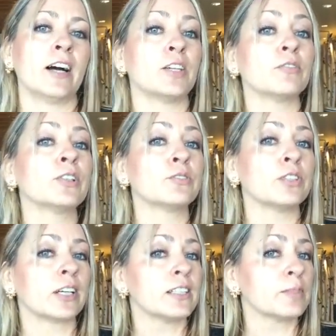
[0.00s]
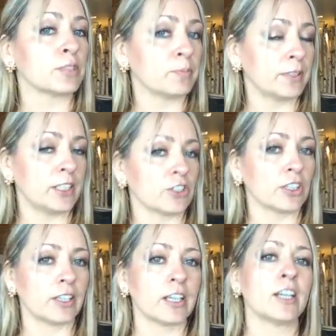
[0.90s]
you will lose your customers
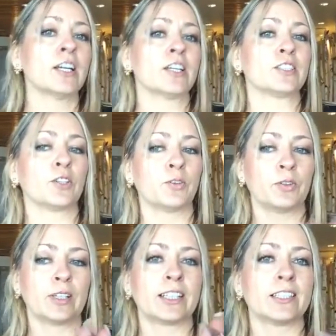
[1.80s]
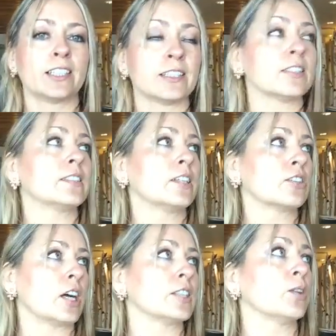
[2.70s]
potentially. So consistency
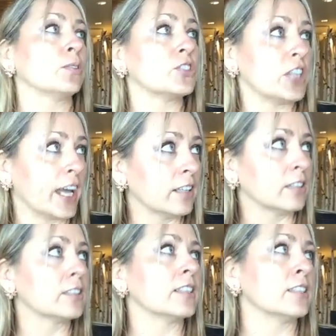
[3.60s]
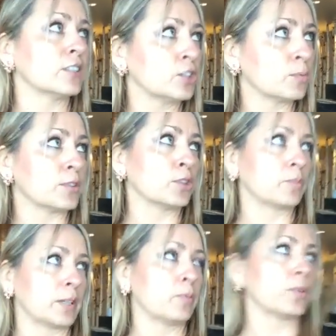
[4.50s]
across all channels is
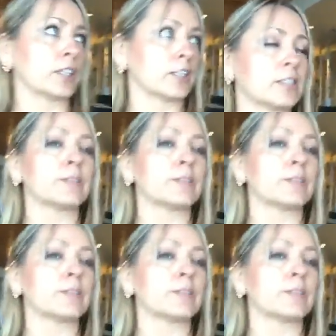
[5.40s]
super important.